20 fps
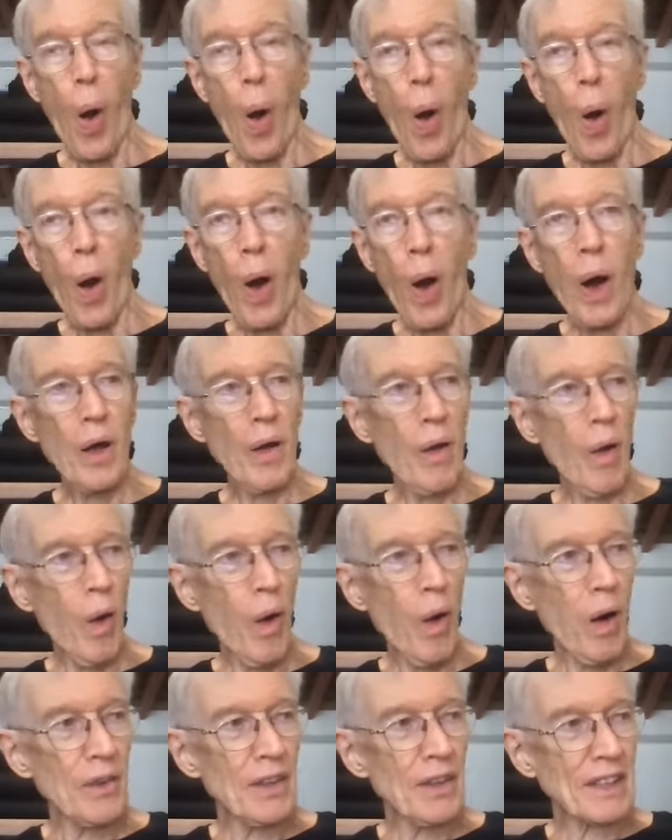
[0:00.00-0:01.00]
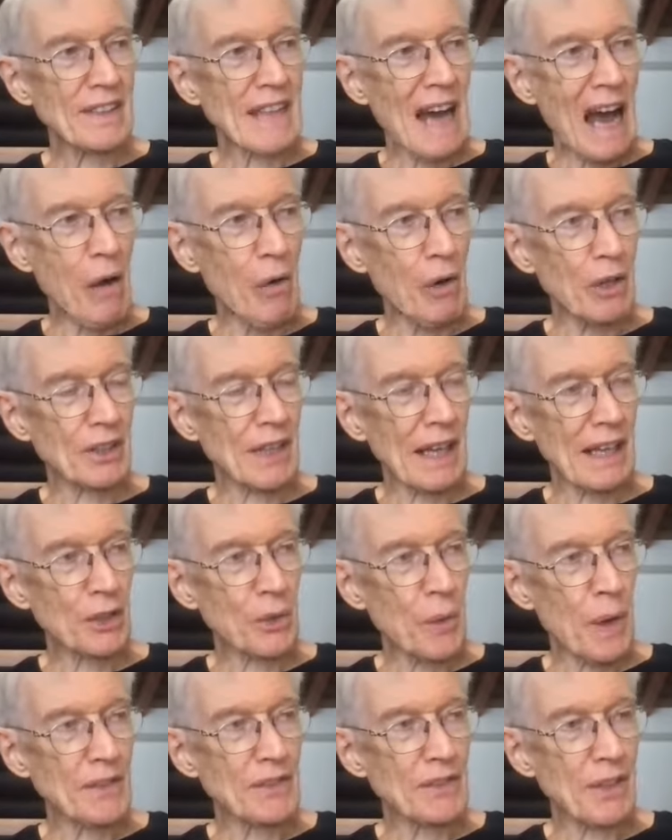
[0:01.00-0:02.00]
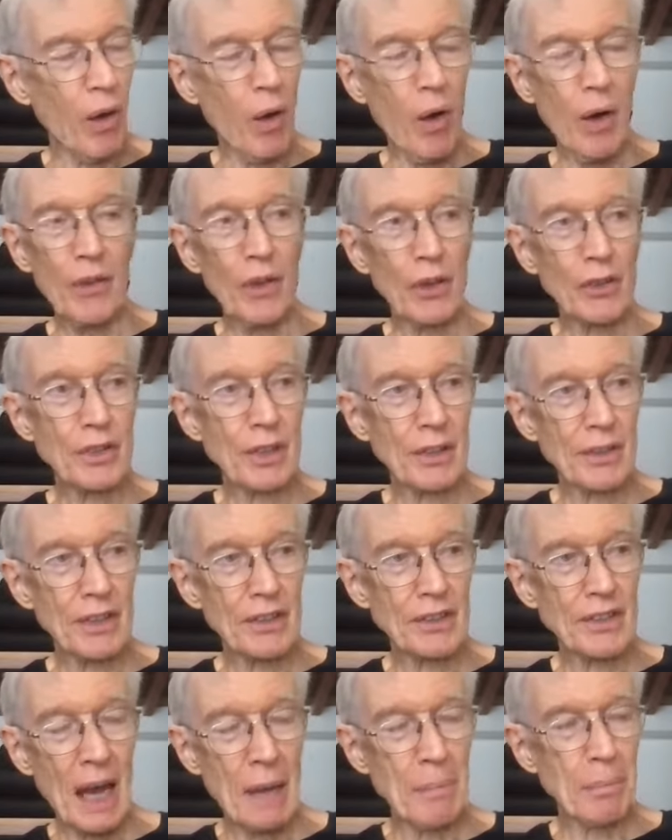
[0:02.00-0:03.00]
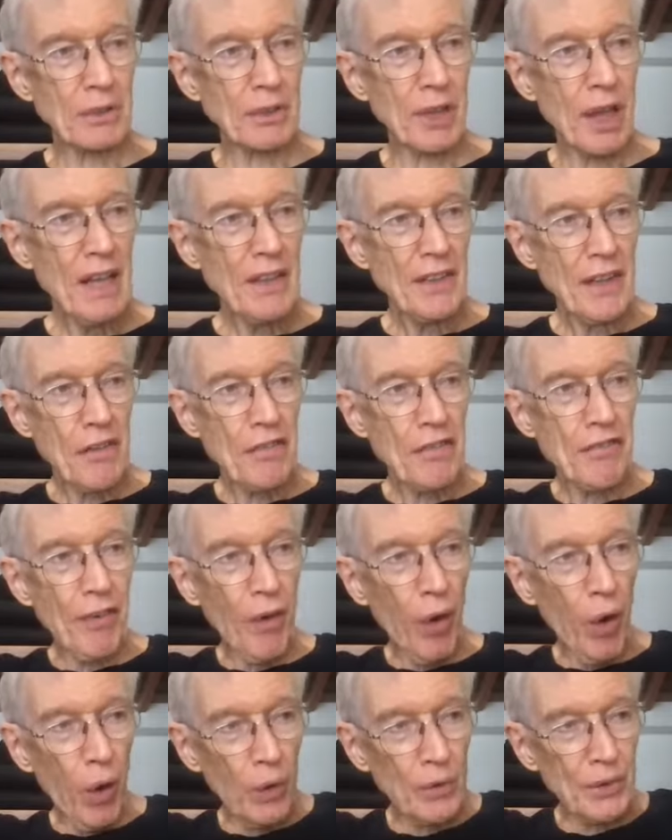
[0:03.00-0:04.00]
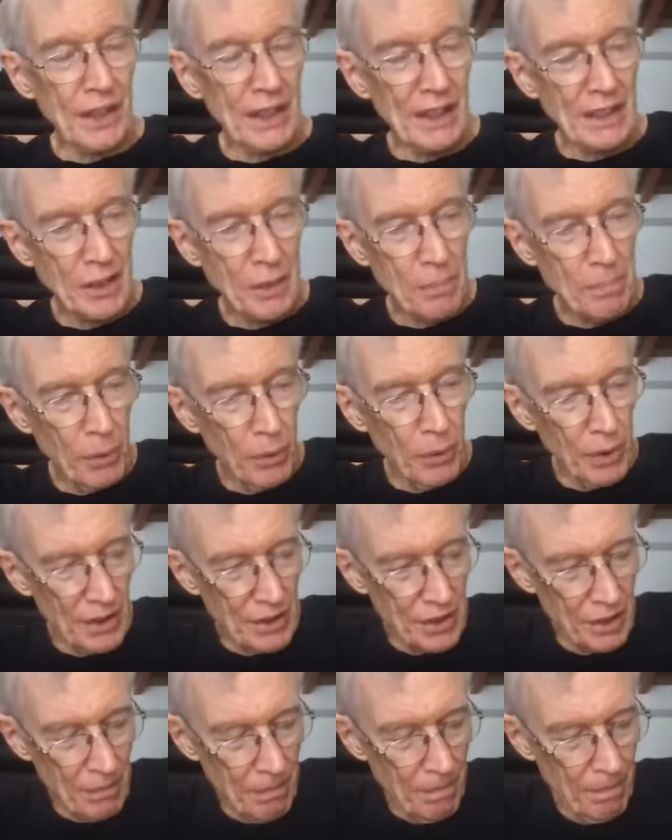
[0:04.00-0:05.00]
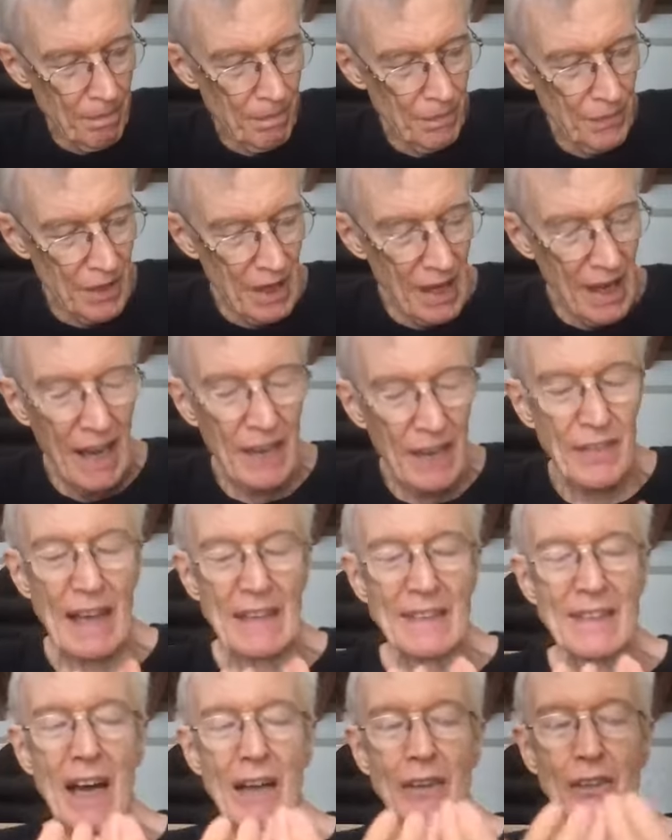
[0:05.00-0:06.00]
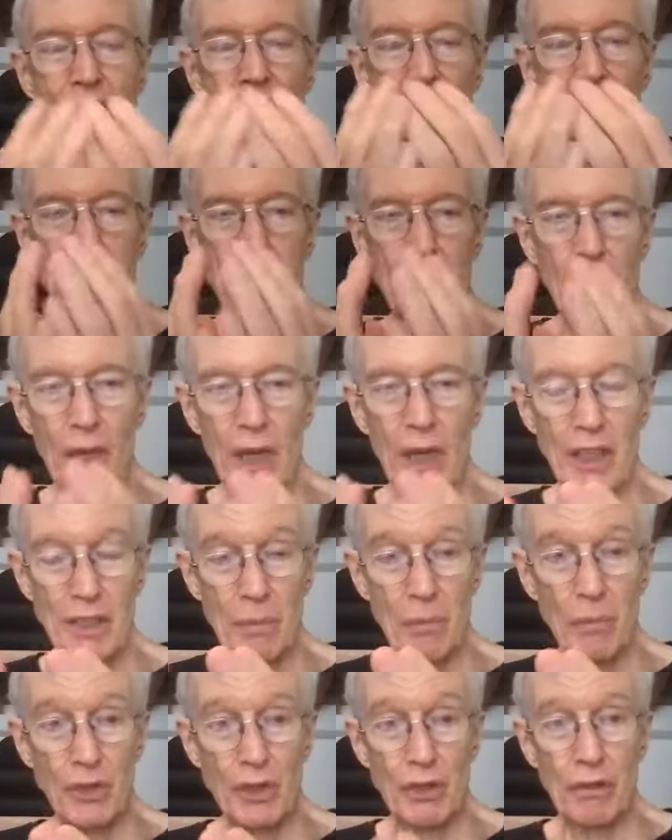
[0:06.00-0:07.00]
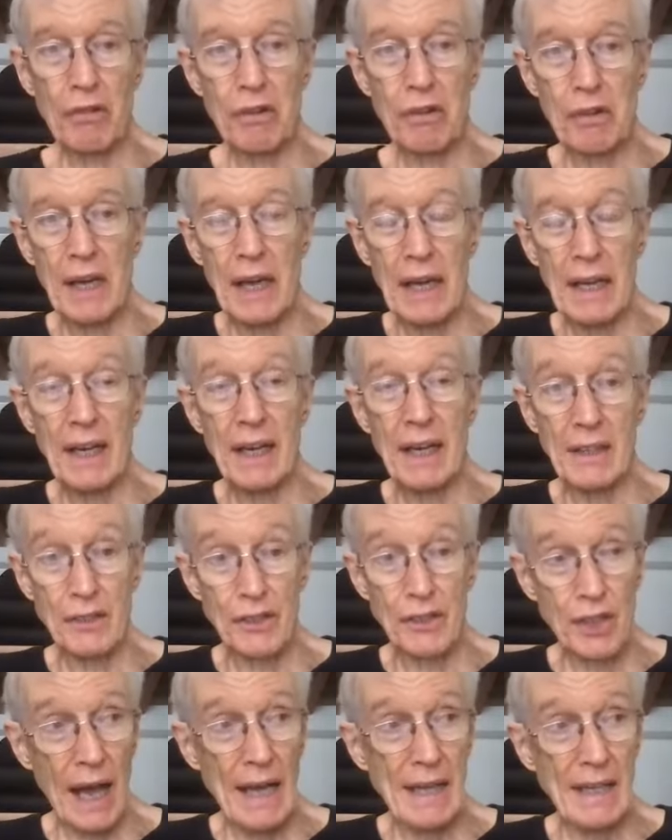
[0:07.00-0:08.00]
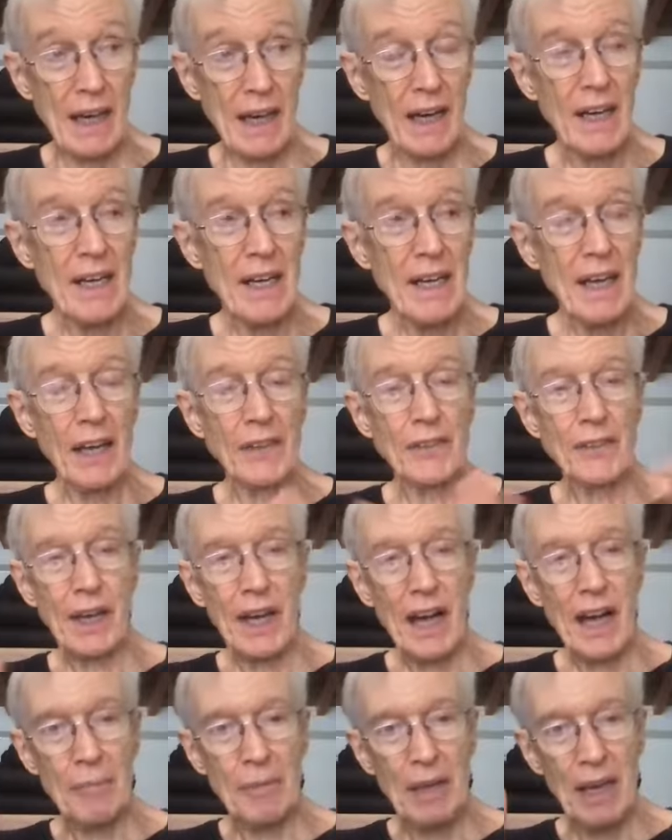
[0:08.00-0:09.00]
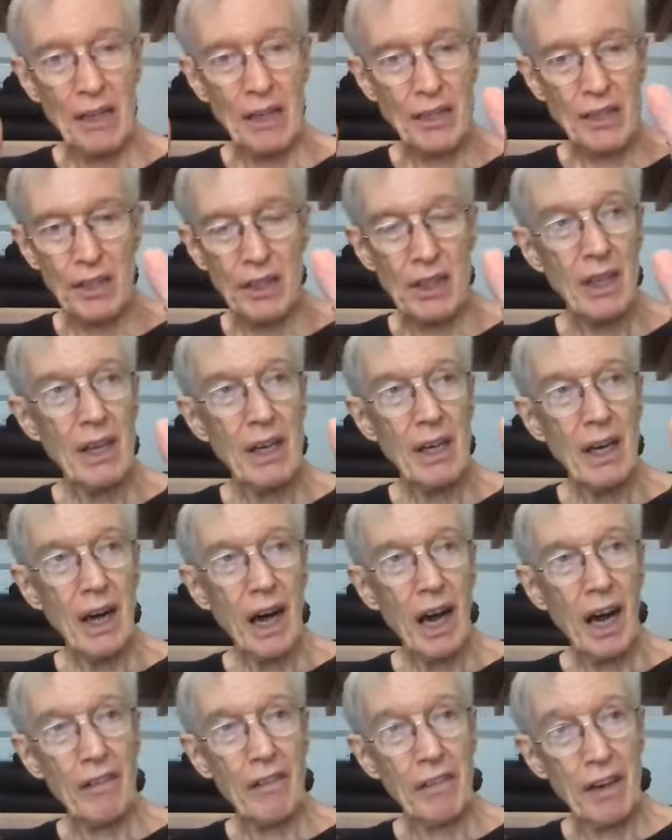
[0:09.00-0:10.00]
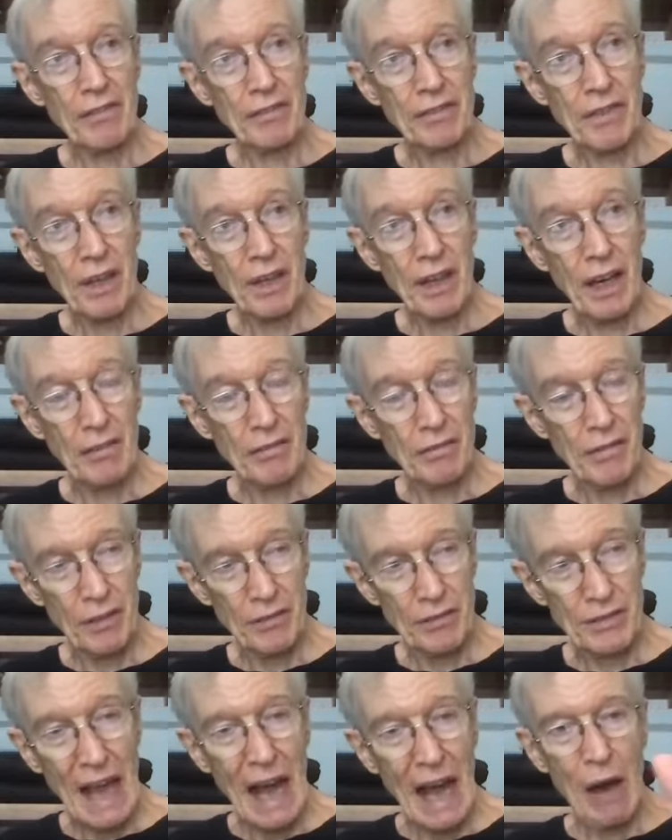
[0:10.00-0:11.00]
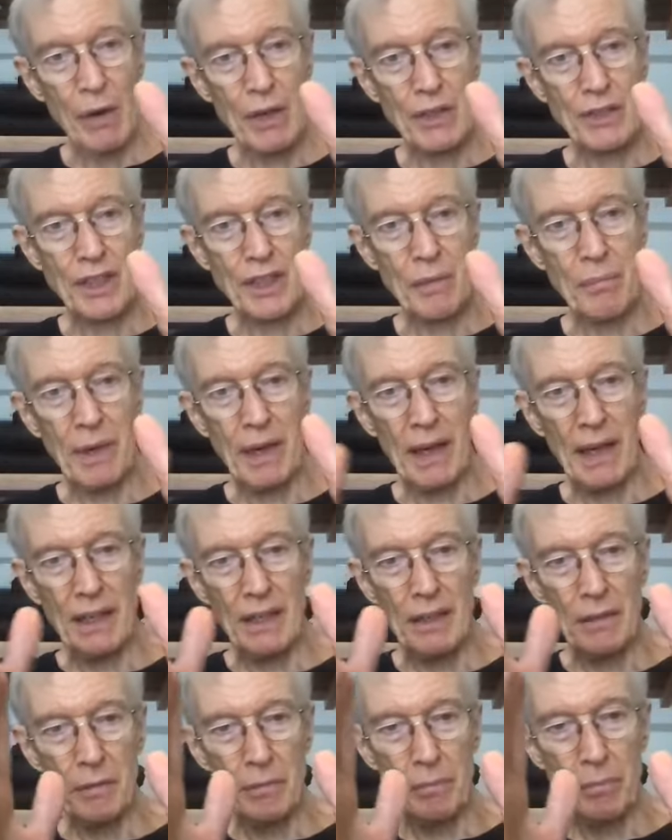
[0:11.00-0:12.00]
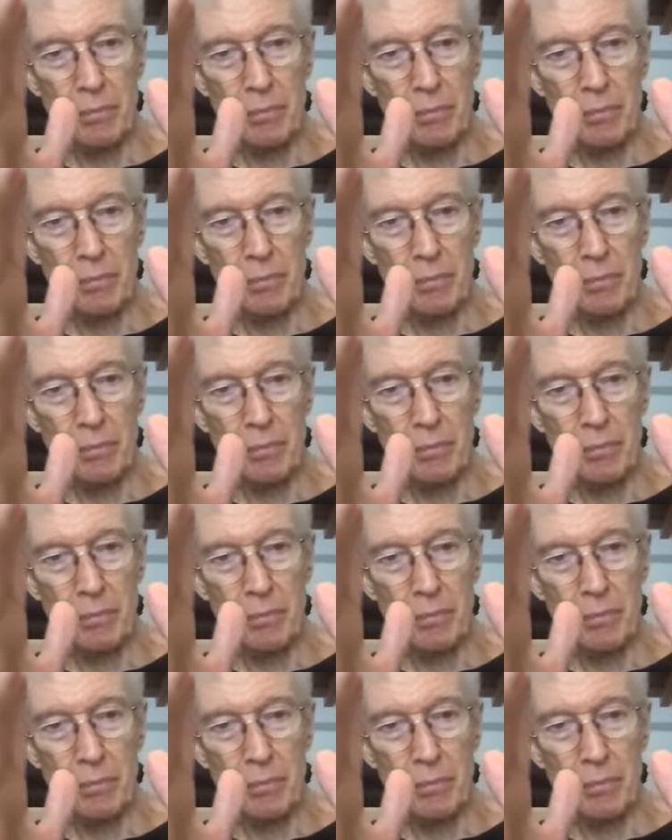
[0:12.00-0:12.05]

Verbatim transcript: all, all the Taoists, like Tzu, all those disciples, they folded into Buddhism. And that's how Zen Buddhism was created in China. It's a combination of, of, of Taoism and